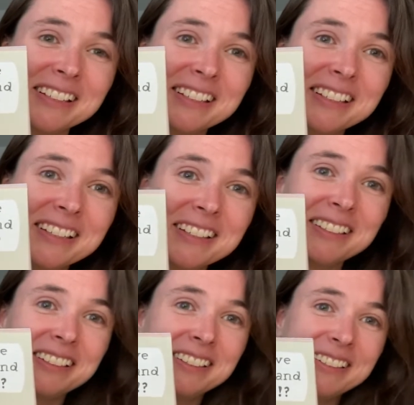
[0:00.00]

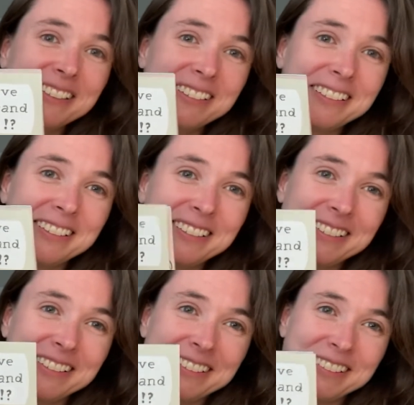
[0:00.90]

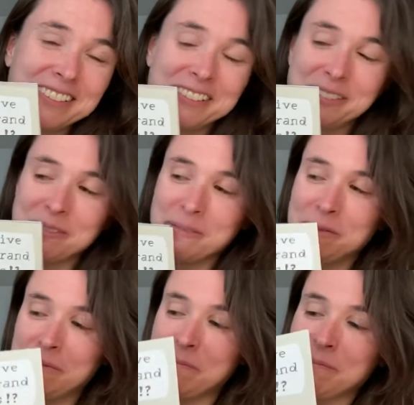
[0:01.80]

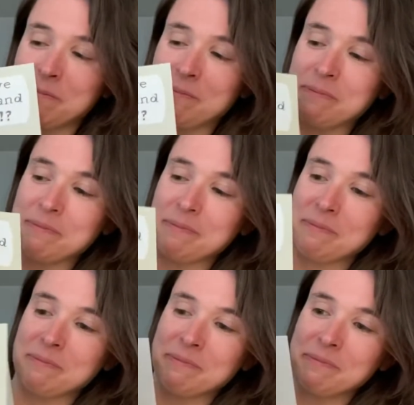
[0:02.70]

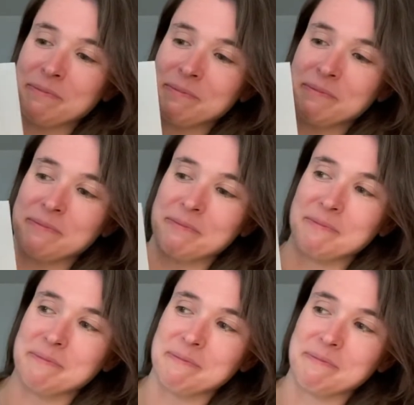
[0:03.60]
(silence)